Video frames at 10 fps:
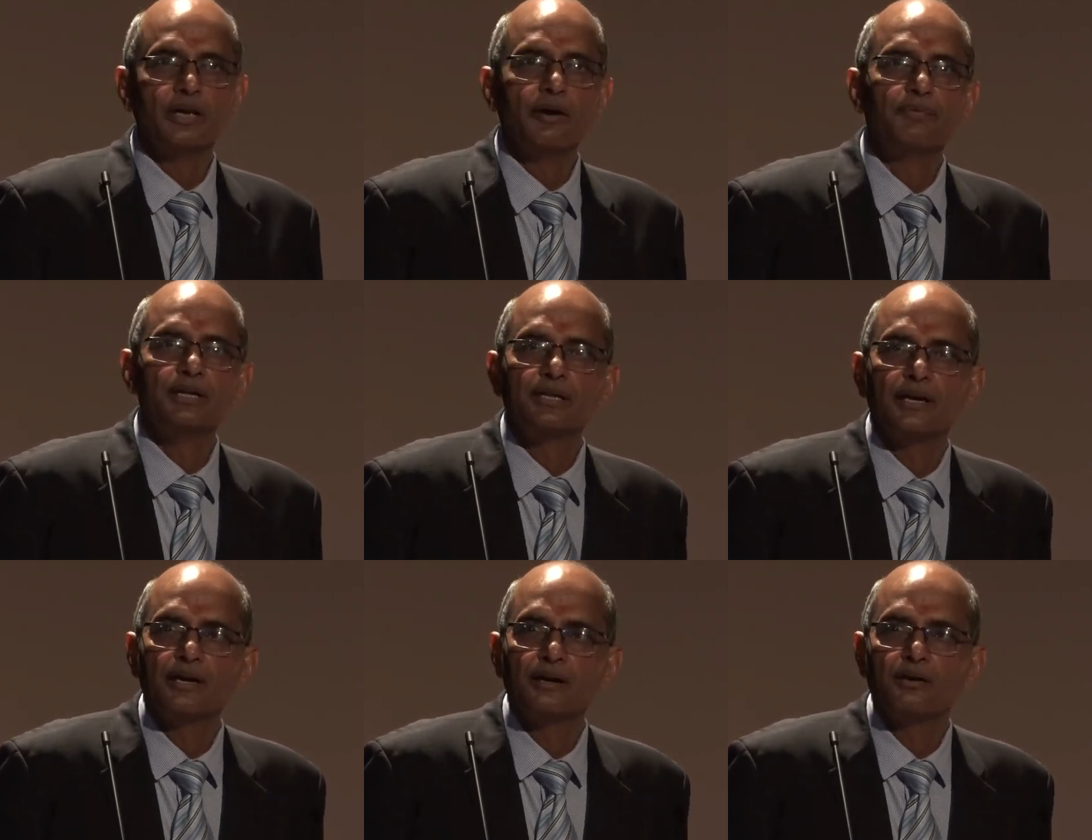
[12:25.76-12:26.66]

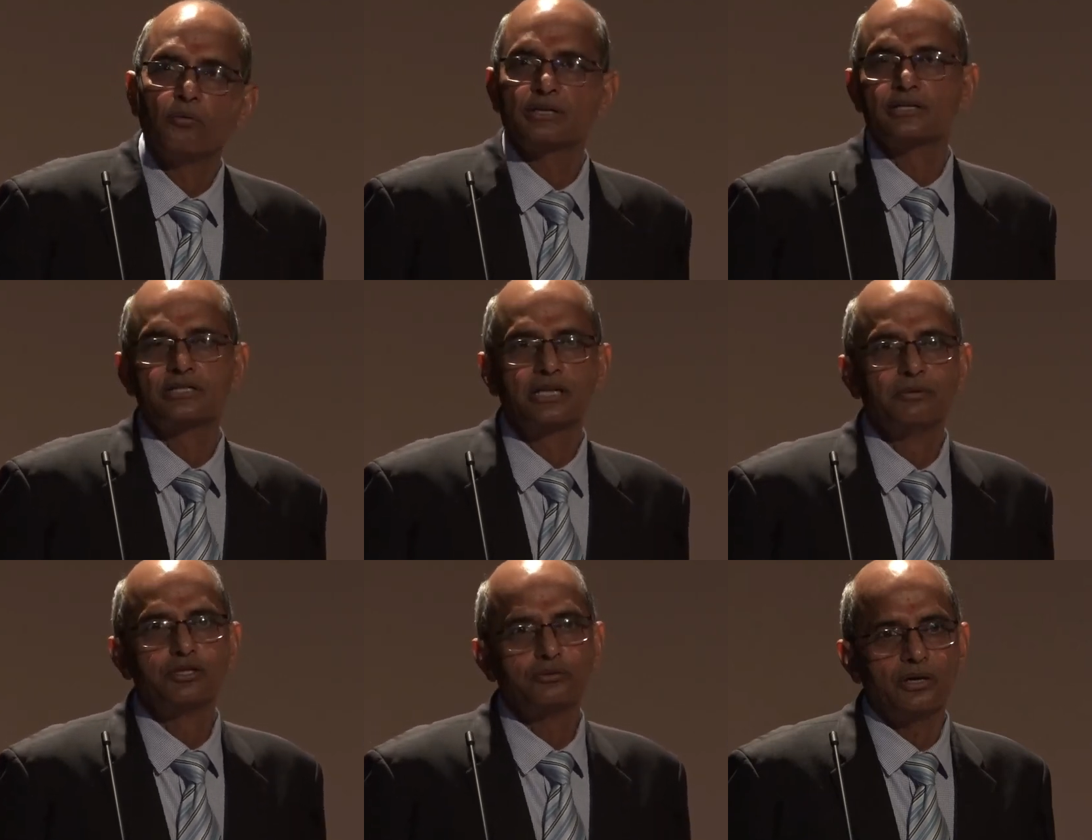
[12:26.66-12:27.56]
everything what is
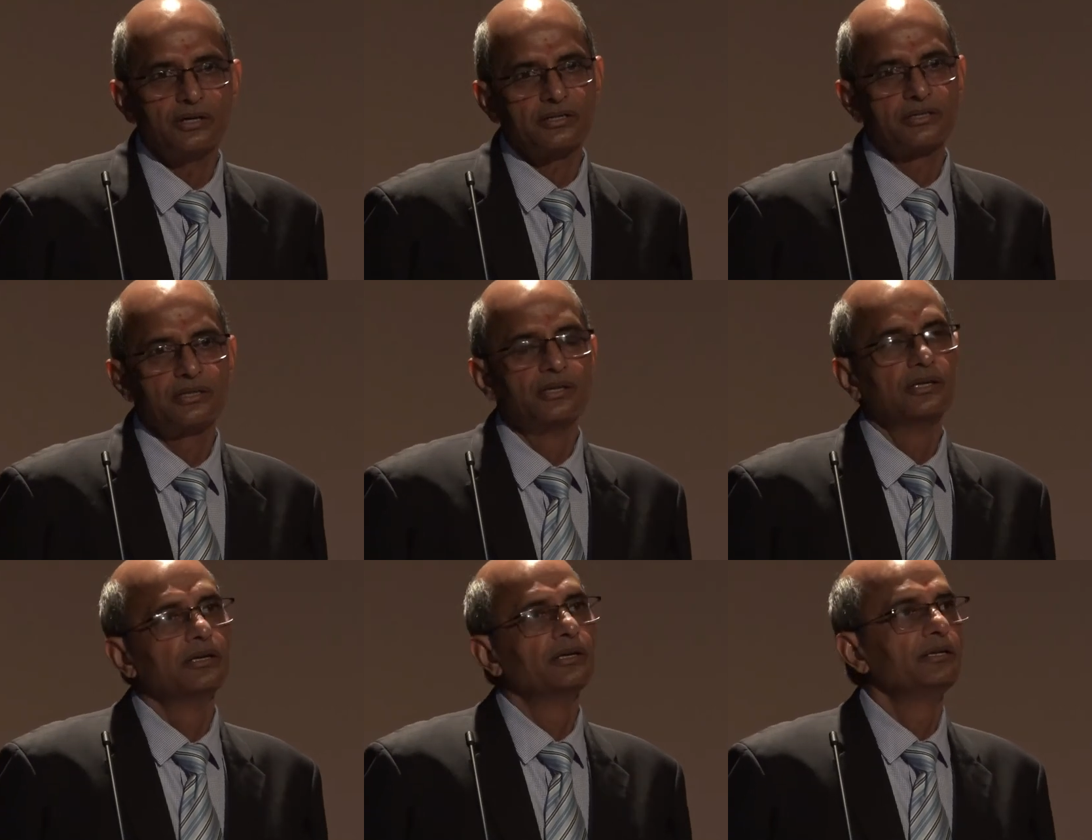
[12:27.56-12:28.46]
given to us,
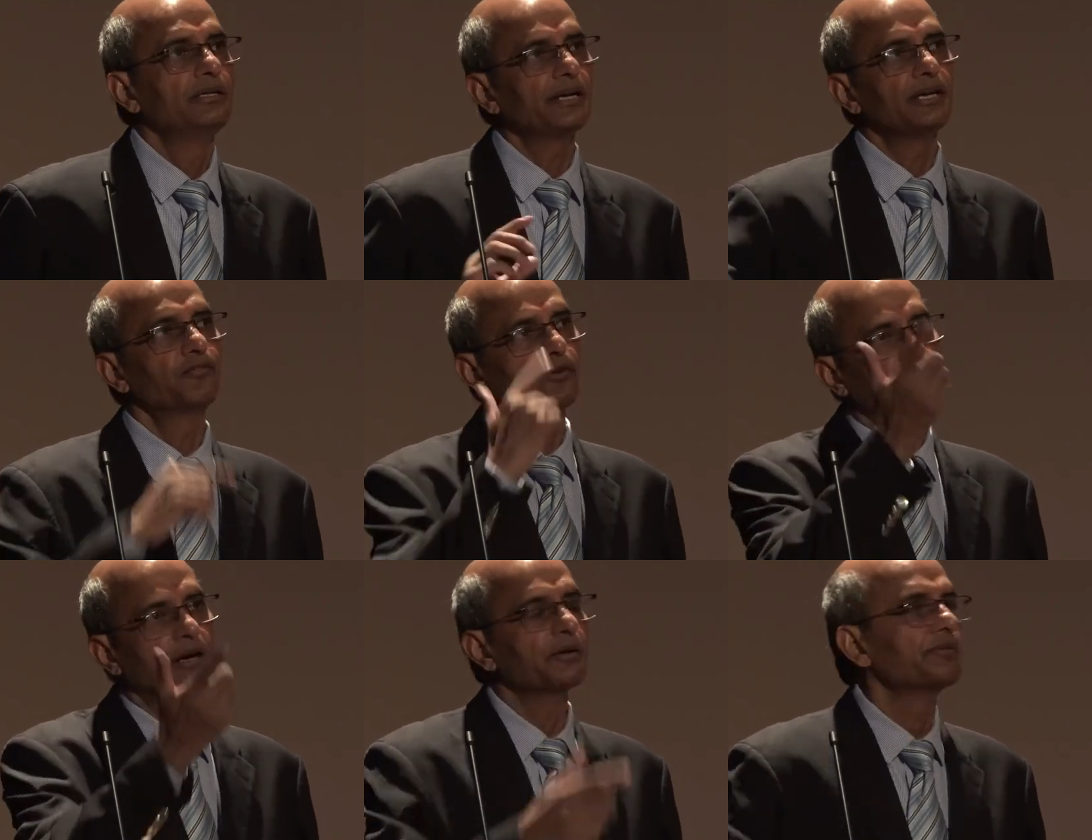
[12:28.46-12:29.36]
take it
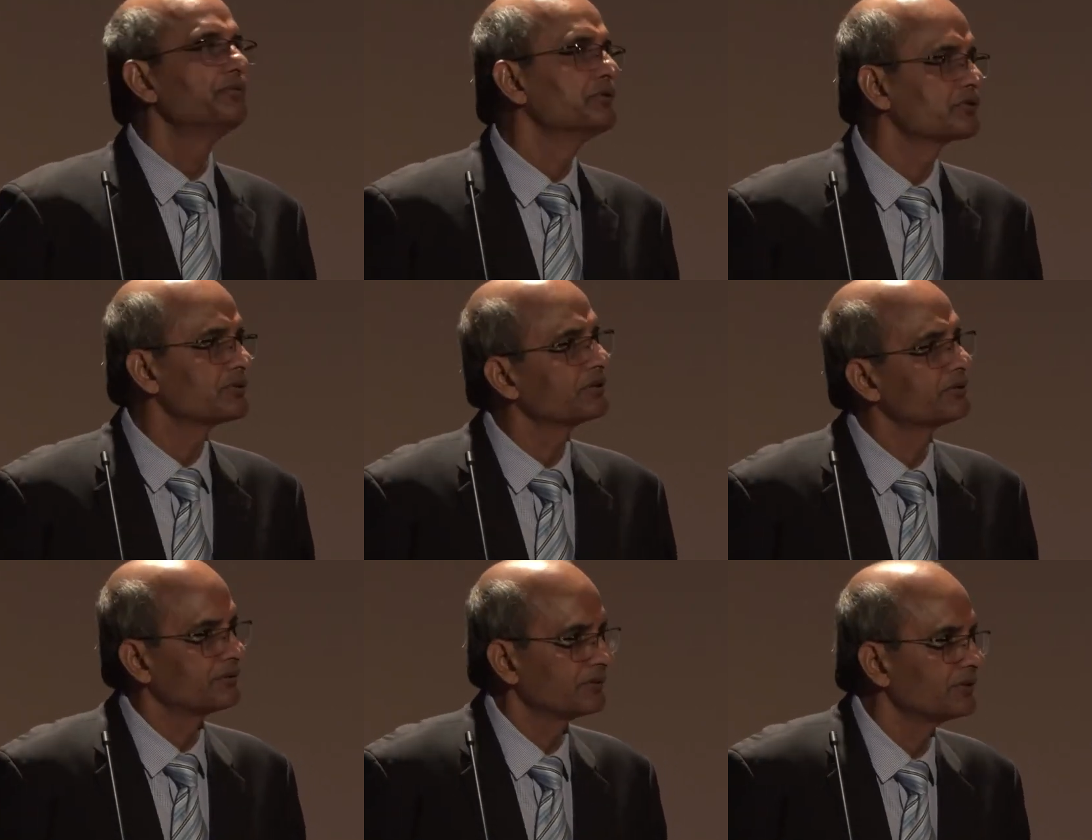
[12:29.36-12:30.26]
for our future
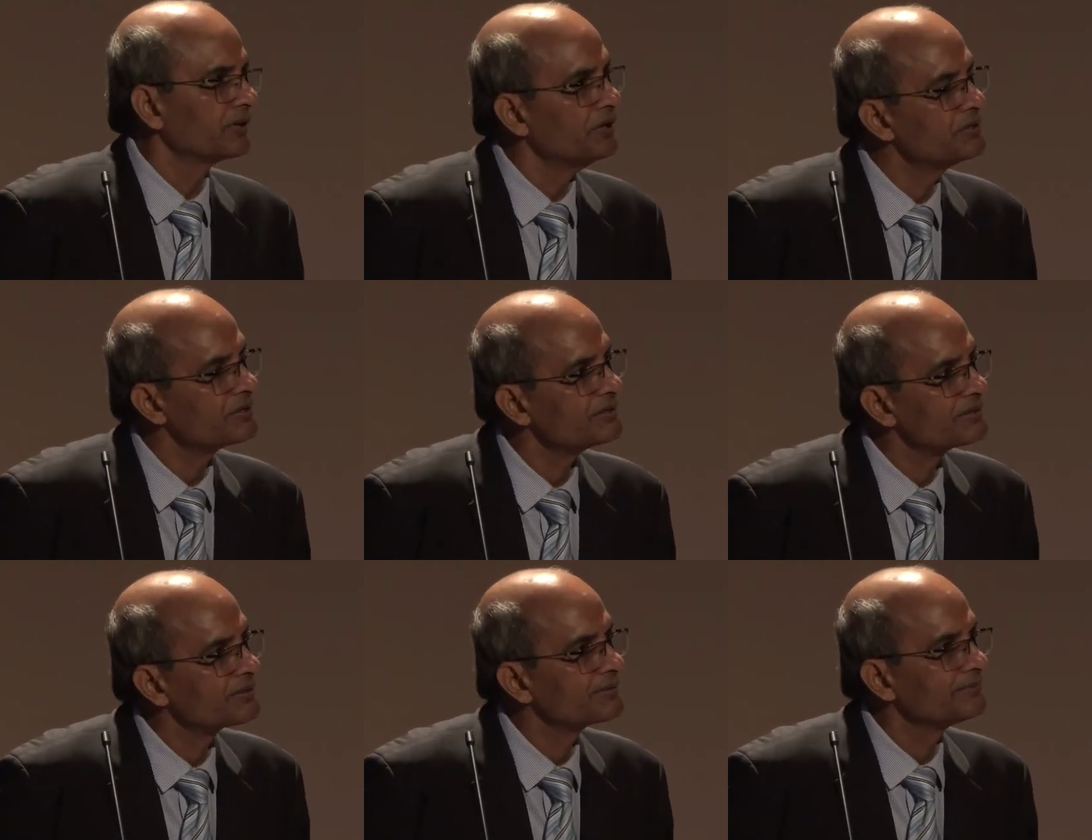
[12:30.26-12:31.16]

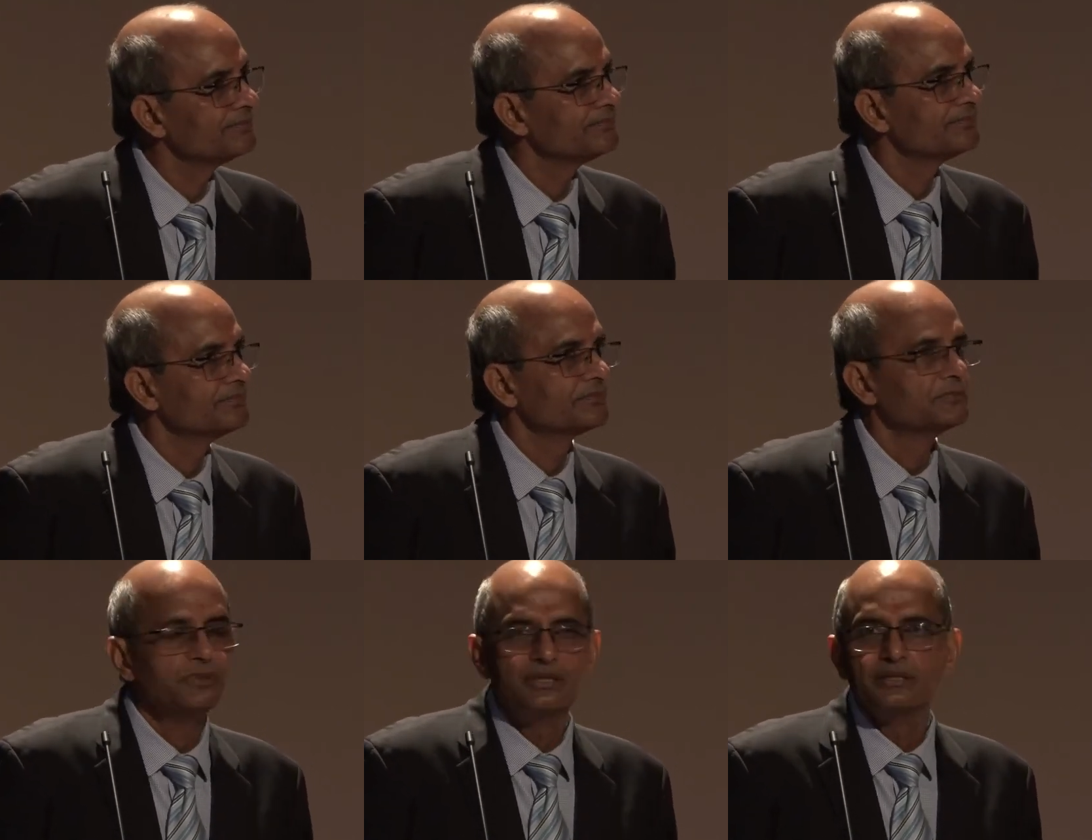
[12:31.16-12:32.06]
generations.
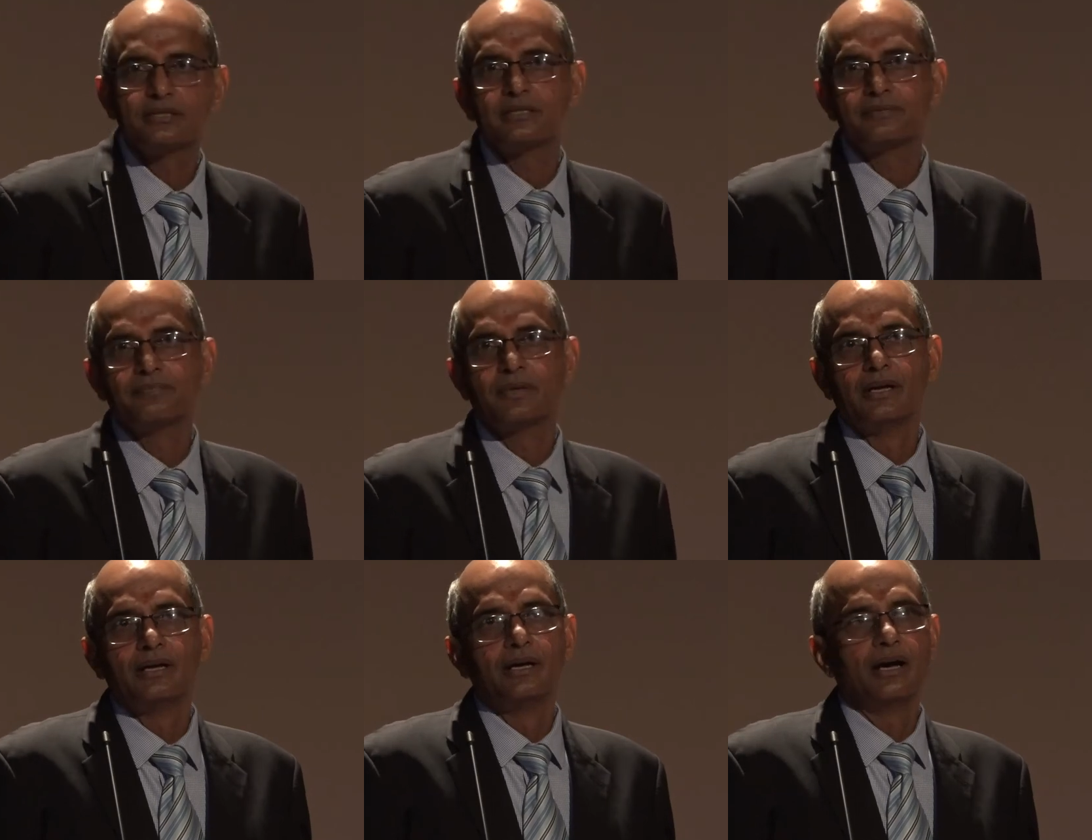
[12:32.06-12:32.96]
With this,
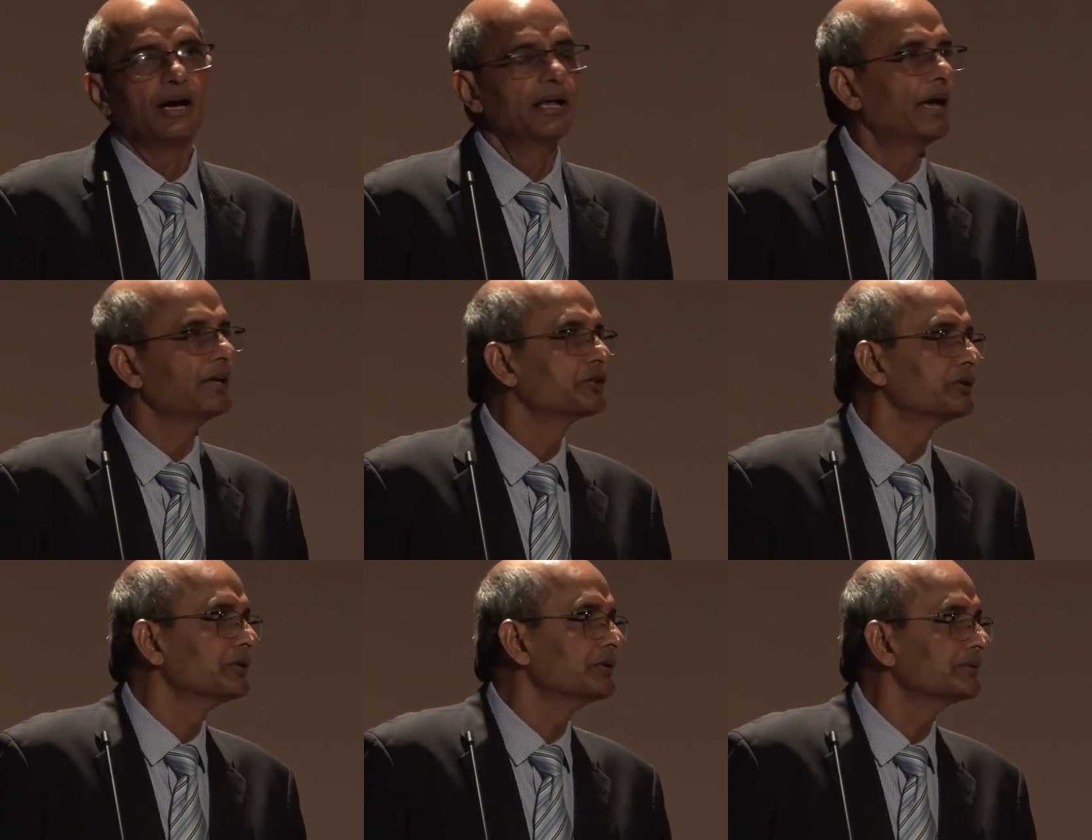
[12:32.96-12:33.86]
I like
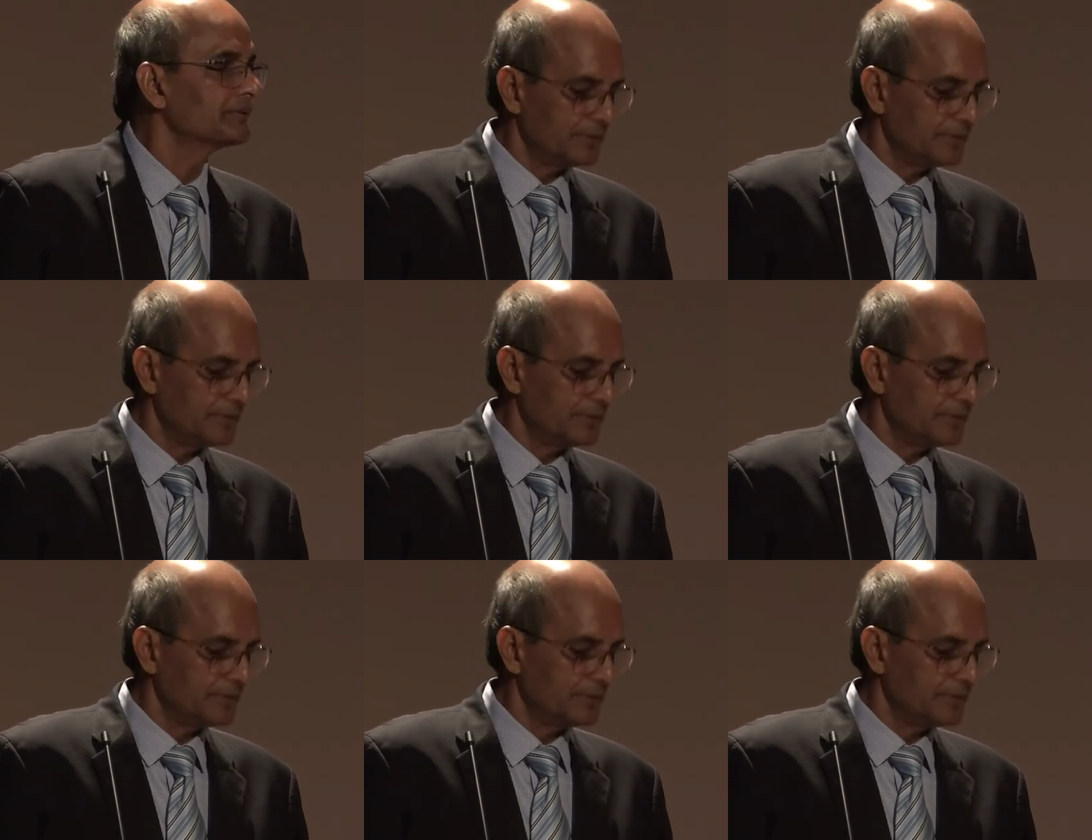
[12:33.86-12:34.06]
to